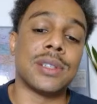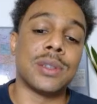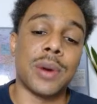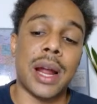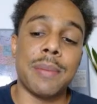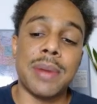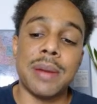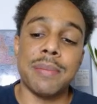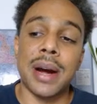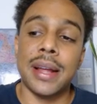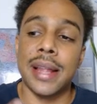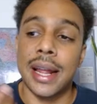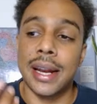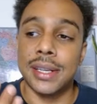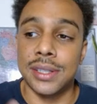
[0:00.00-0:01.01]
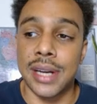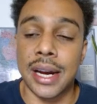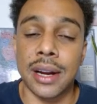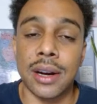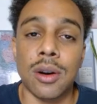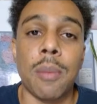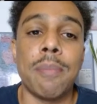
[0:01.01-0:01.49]
So what I mean by that is you're not
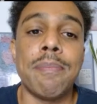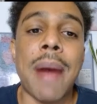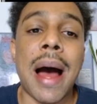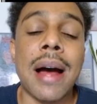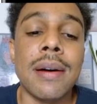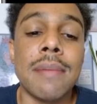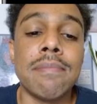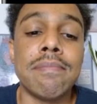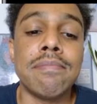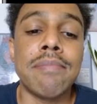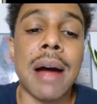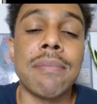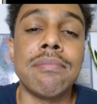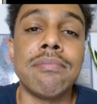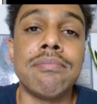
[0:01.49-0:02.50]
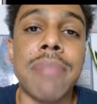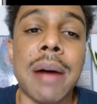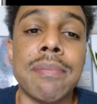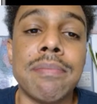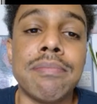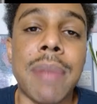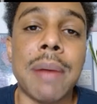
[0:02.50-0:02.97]
going to go ba, ba,
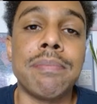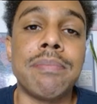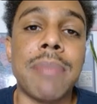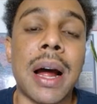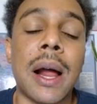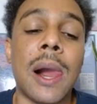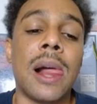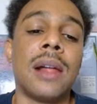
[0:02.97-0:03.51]
ba, ba, ba.